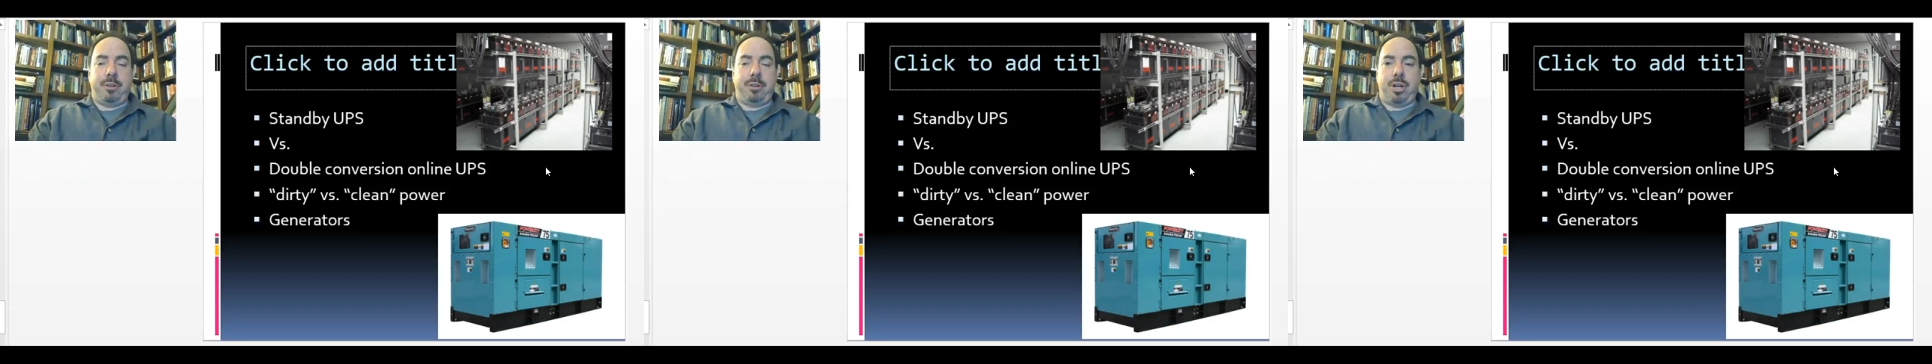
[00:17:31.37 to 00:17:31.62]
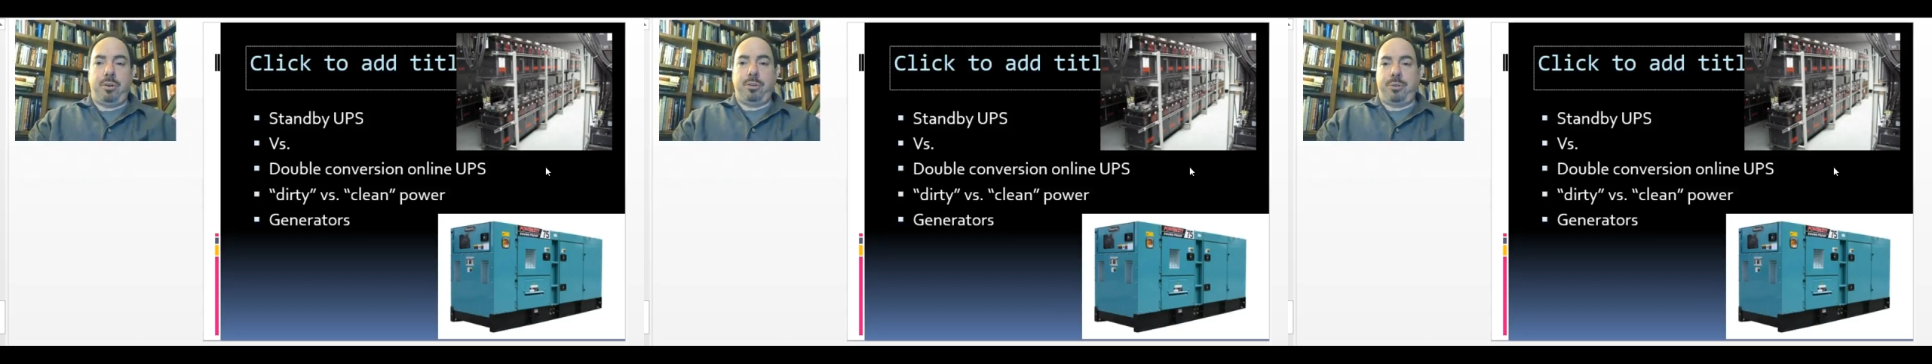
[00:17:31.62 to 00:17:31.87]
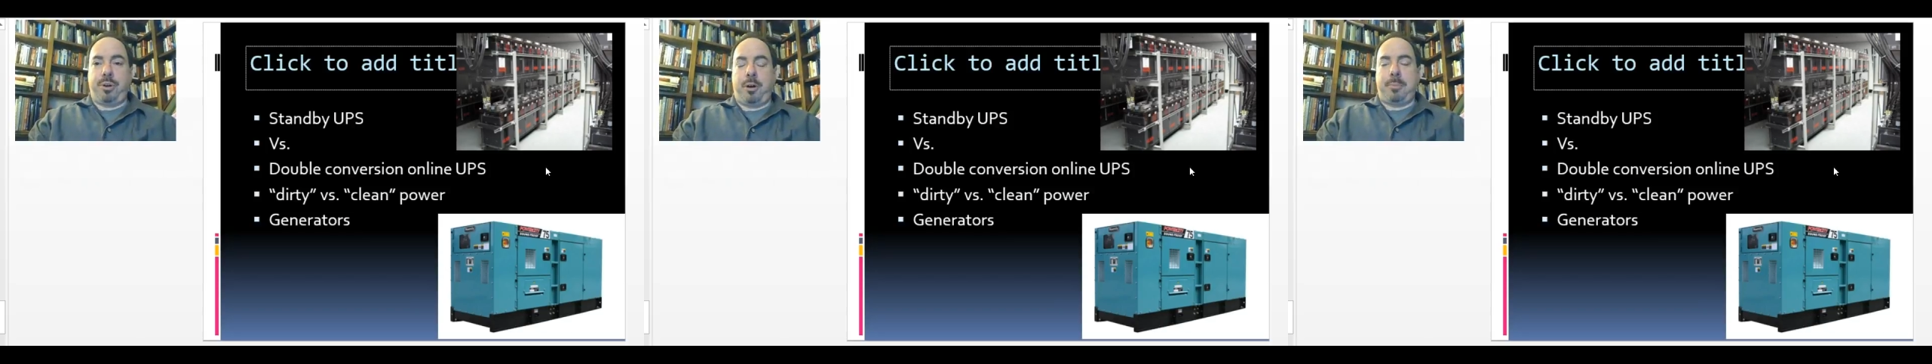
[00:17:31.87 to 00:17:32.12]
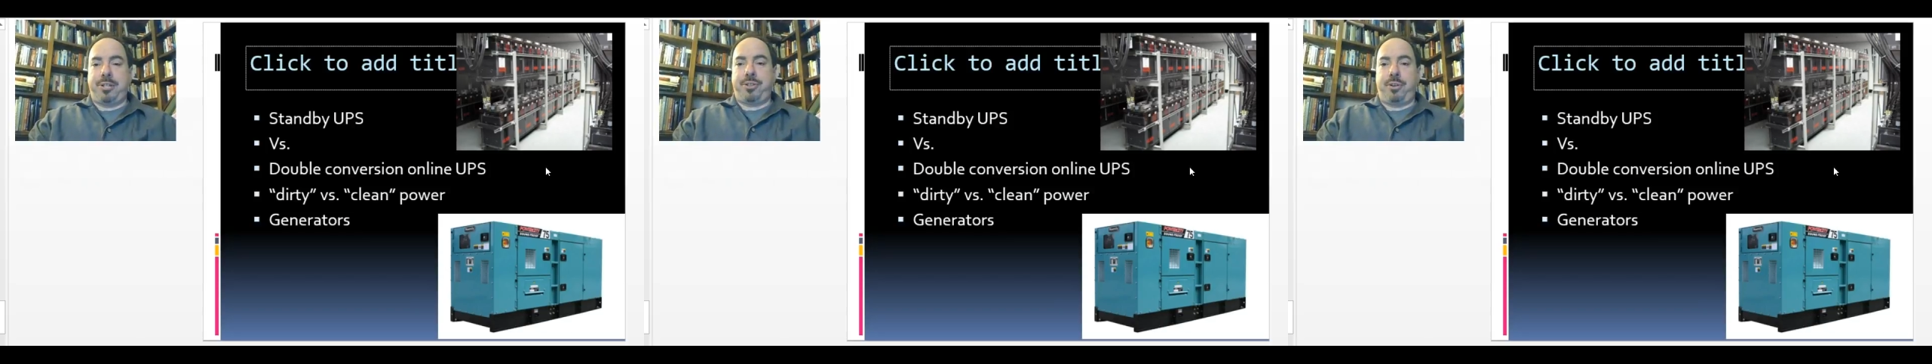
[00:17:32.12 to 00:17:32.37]
co-load
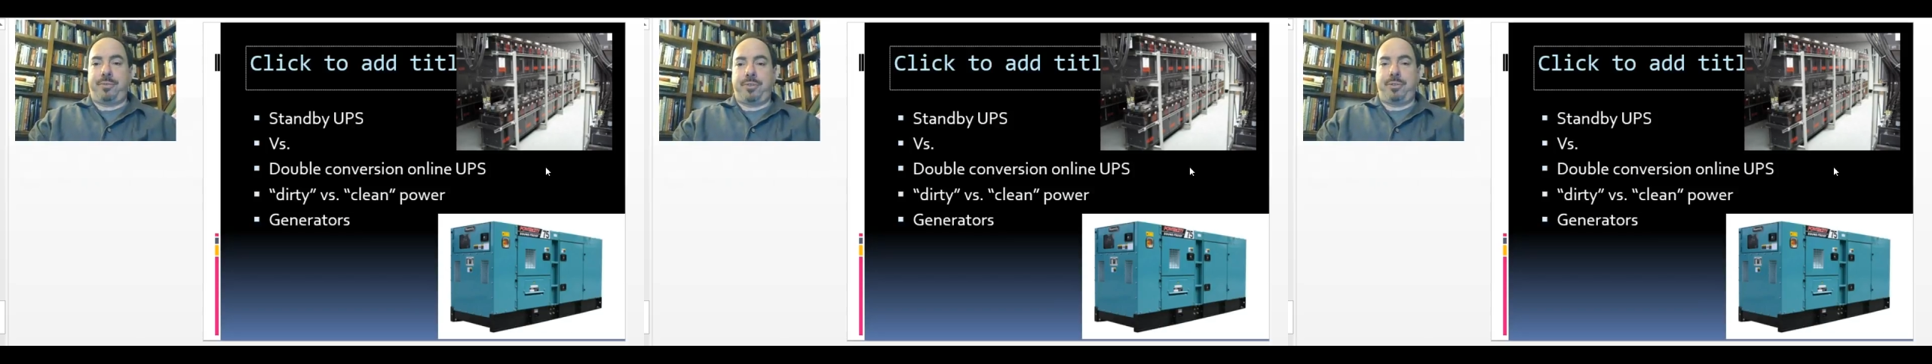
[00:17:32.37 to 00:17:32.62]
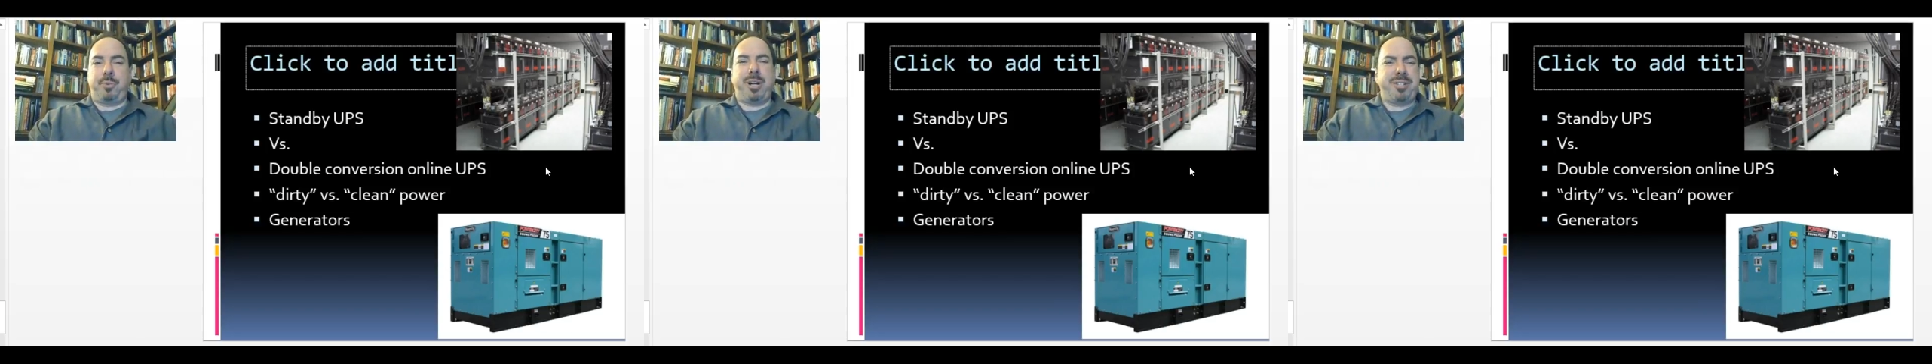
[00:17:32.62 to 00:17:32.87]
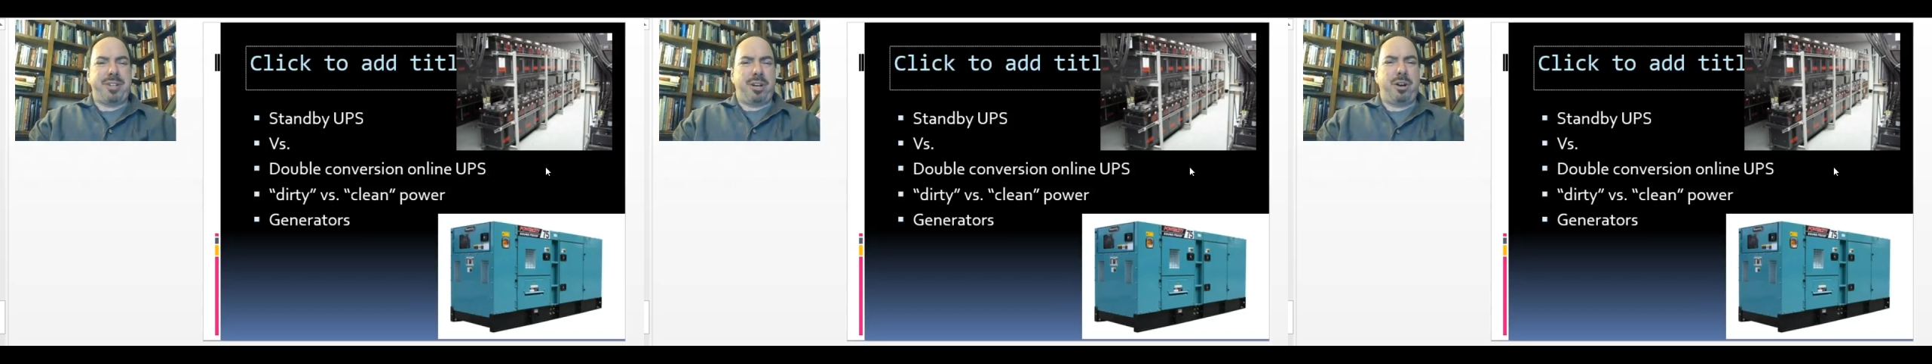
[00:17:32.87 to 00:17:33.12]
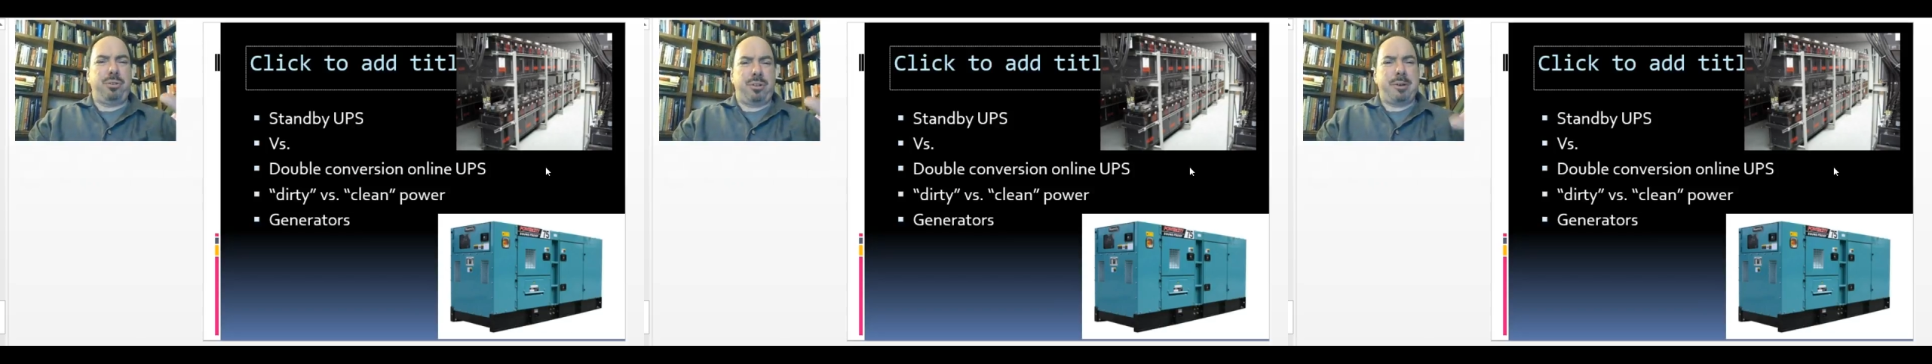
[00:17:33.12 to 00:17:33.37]
all my servers, when I say
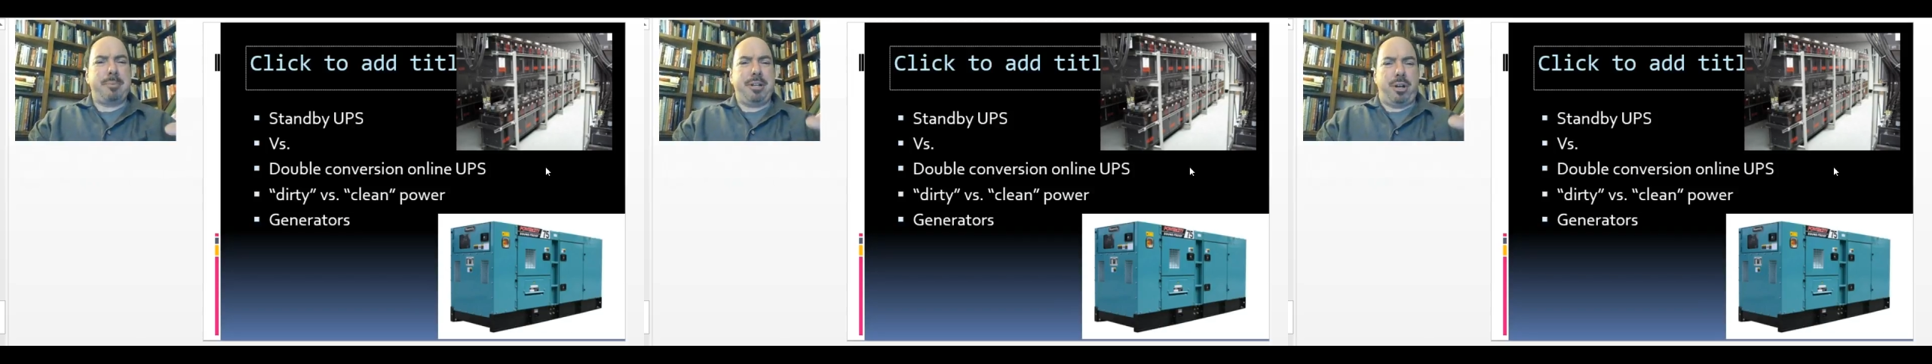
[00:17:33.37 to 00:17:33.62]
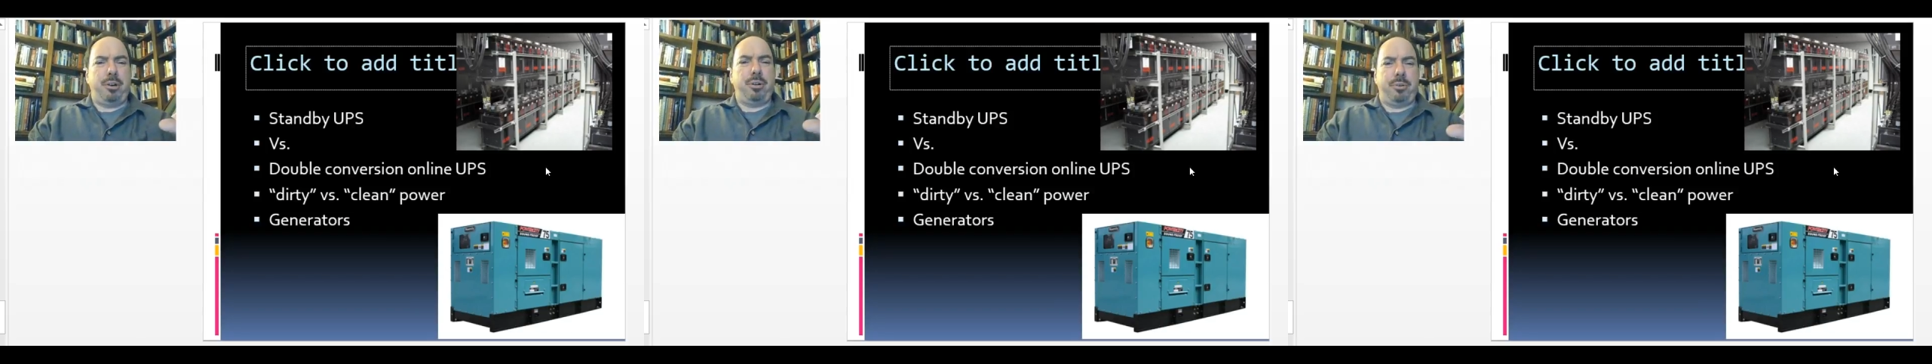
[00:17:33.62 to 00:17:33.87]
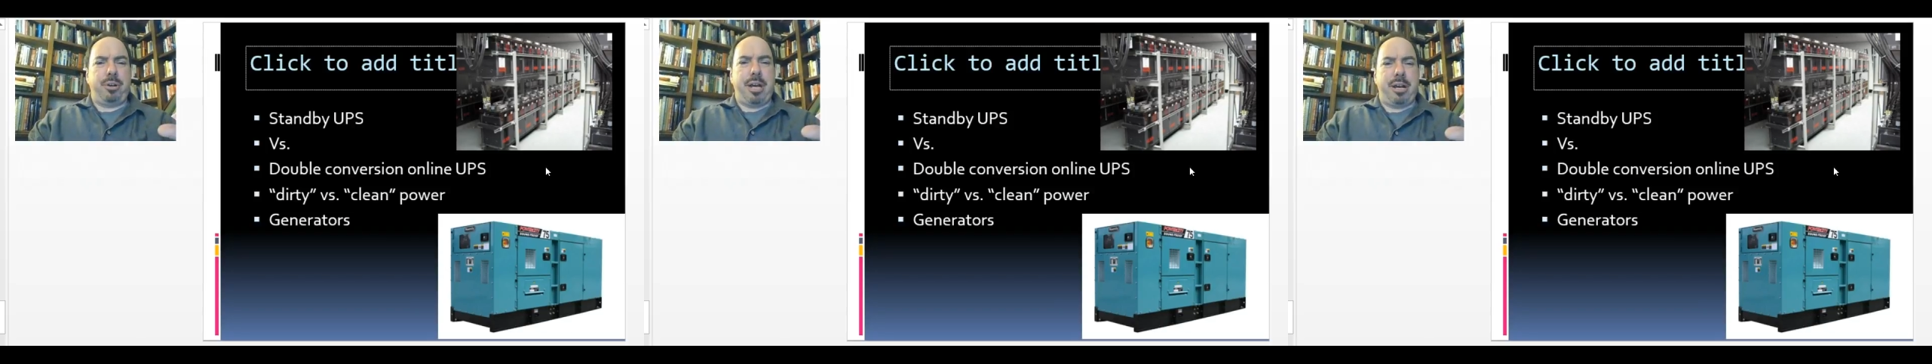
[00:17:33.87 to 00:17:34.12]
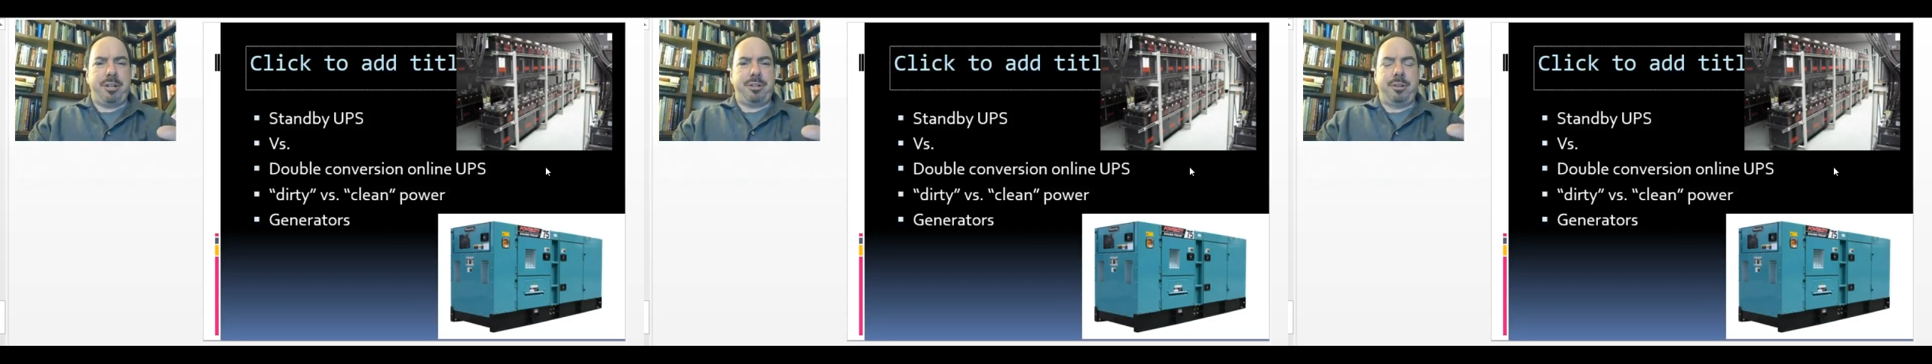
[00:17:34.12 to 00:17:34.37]
co-load, I mean
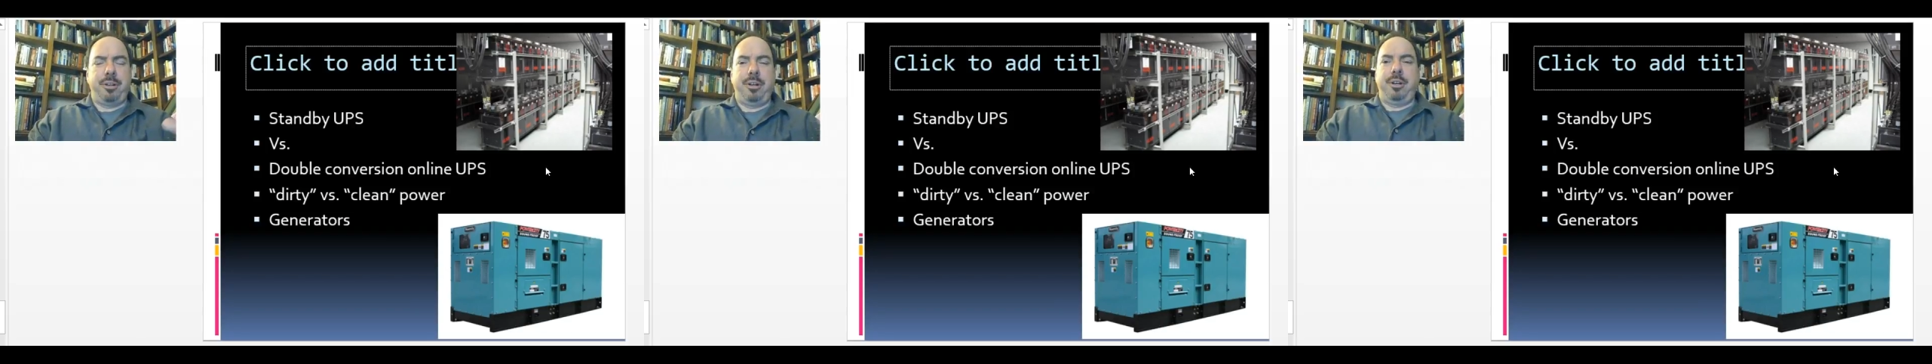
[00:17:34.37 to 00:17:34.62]
co-located,